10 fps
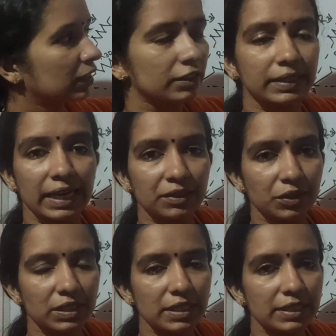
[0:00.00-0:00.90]
that
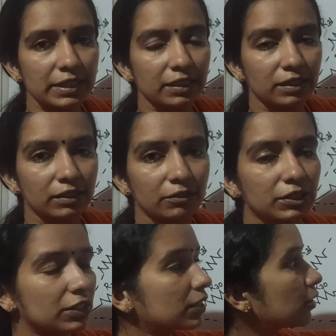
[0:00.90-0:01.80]
resistor
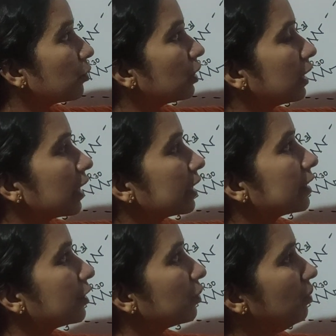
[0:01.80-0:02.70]
which is not
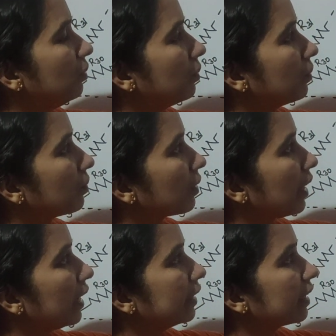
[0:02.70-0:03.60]
connected to
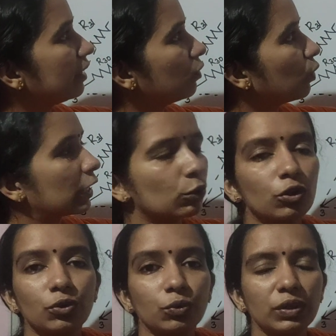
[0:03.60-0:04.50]
either 1 or
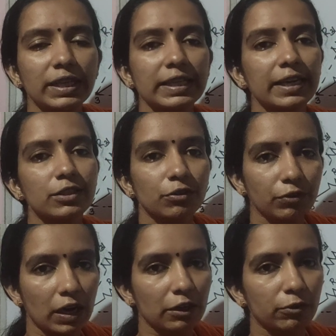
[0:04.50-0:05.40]
2 in case of
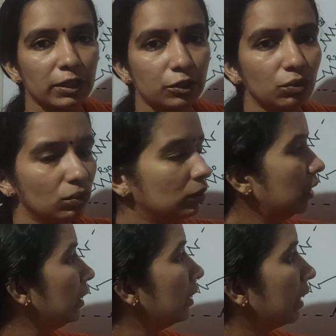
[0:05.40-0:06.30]
R12,
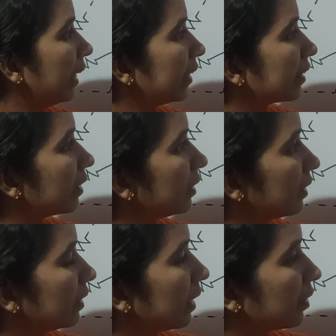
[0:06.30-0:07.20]
and
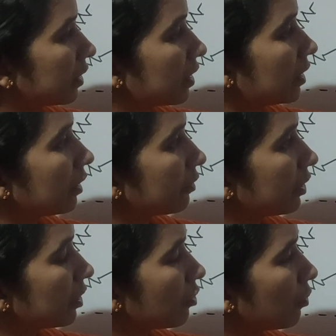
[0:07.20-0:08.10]
that resistor which
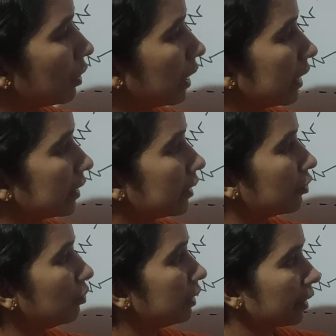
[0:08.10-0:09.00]
is not connected
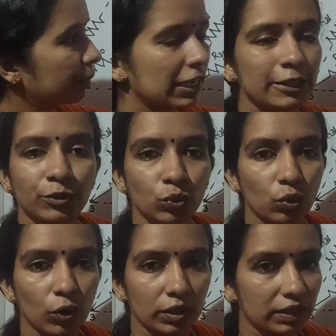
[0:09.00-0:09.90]
to terminal 2
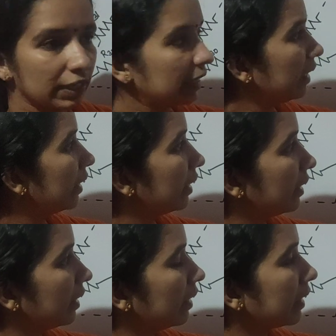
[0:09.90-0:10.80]
or 3
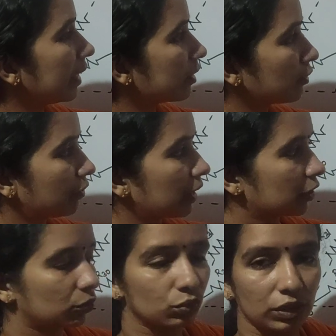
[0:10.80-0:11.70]
in case of
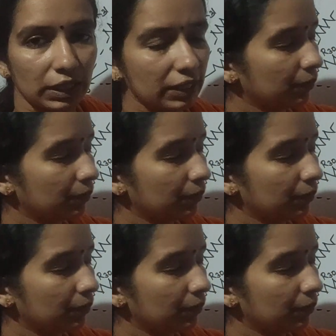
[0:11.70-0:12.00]
R23,